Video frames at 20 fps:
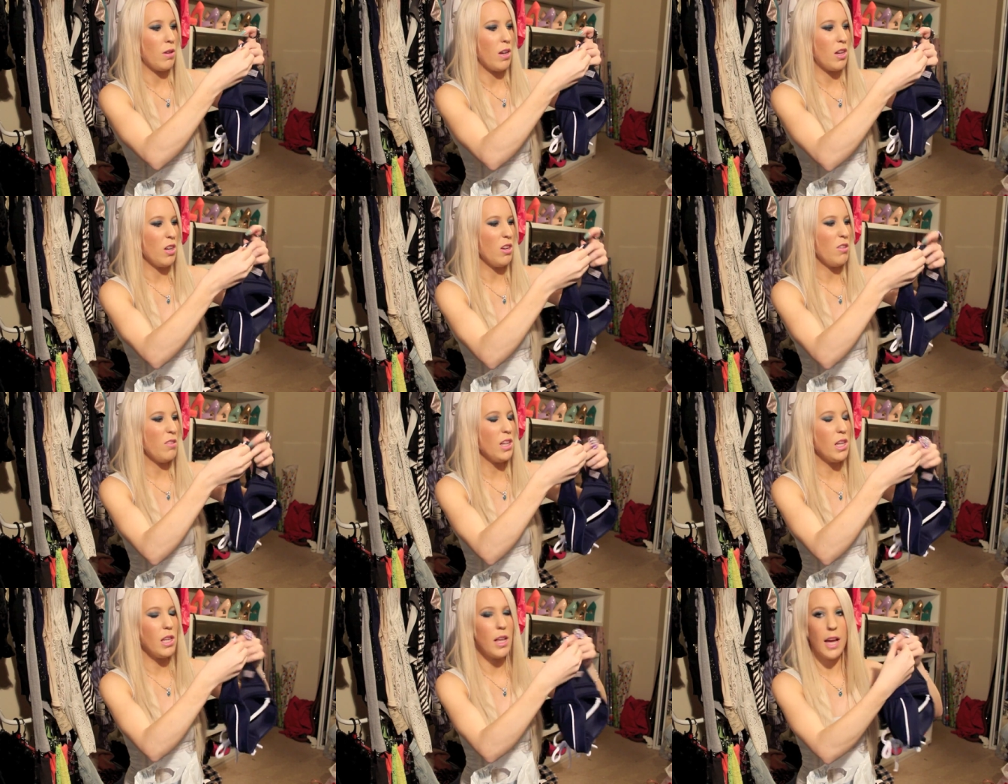I
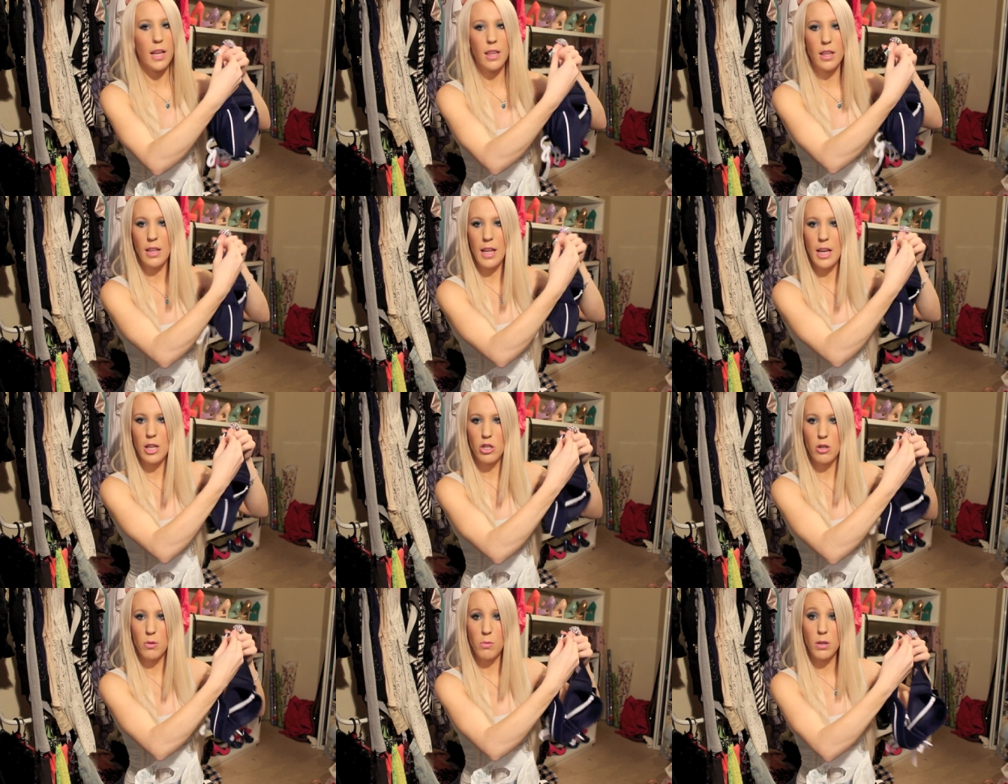don't really like the
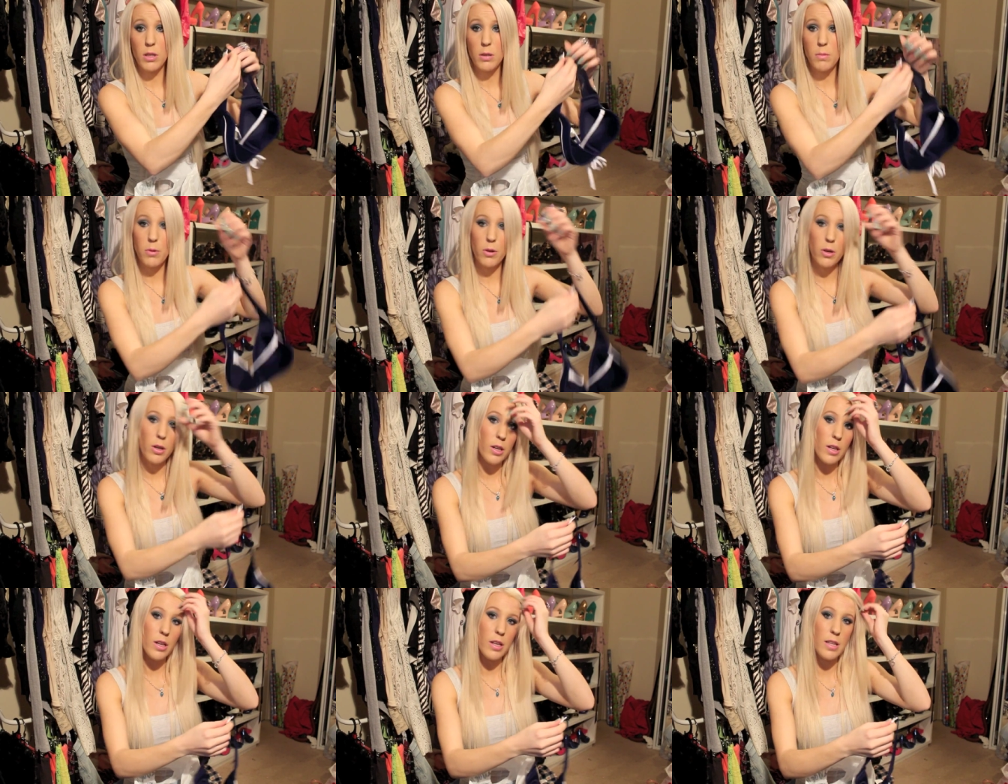latch-on ones
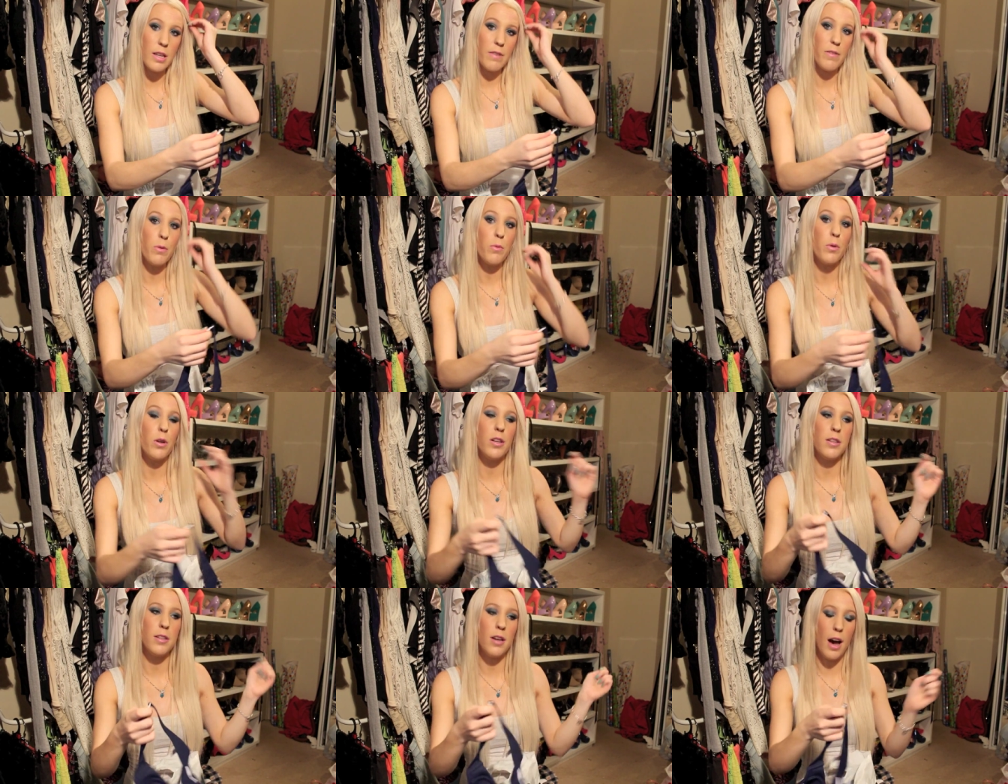because if you want it